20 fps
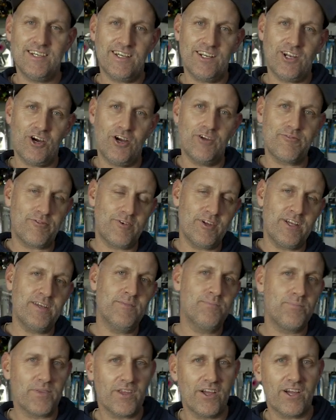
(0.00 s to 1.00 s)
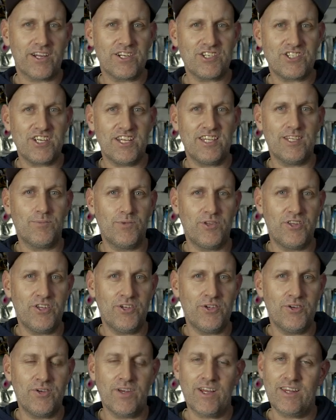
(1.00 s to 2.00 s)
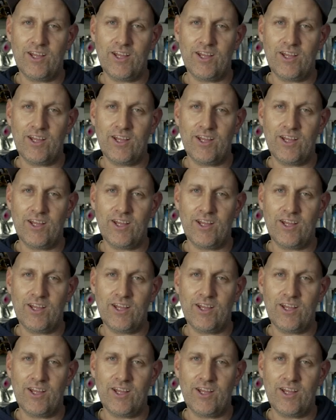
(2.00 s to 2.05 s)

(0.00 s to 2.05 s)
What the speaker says: and hopefully I can share them with you